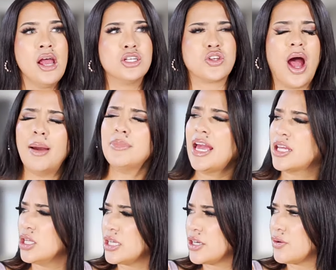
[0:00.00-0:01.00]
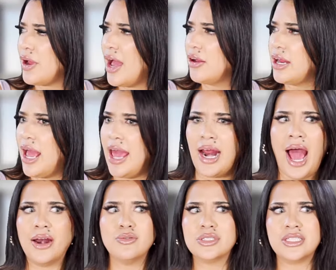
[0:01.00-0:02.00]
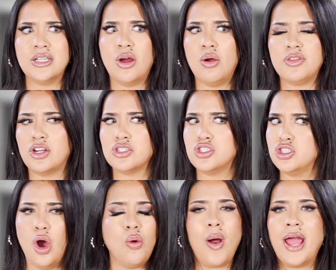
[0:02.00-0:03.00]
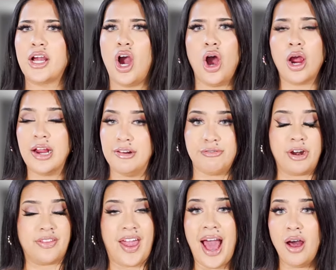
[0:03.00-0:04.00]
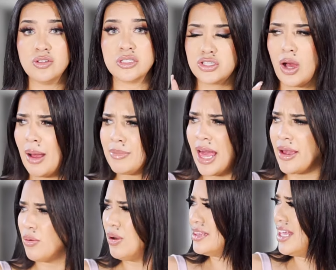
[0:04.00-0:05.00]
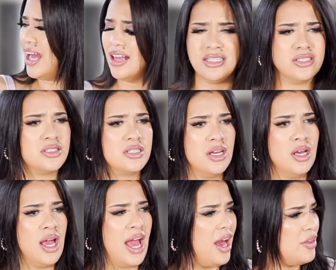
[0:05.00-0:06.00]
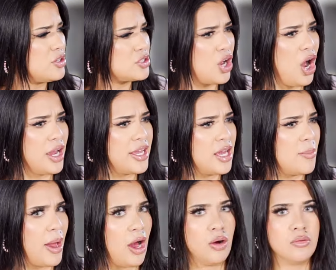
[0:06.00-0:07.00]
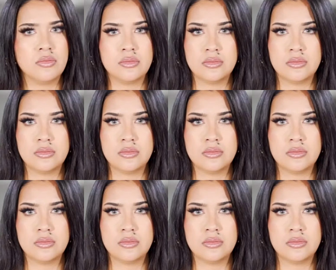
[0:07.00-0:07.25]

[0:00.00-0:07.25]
So I'm like looking around, and I don't see there's no white car in front of the house. So I'm like, what the hell is Heather talking about?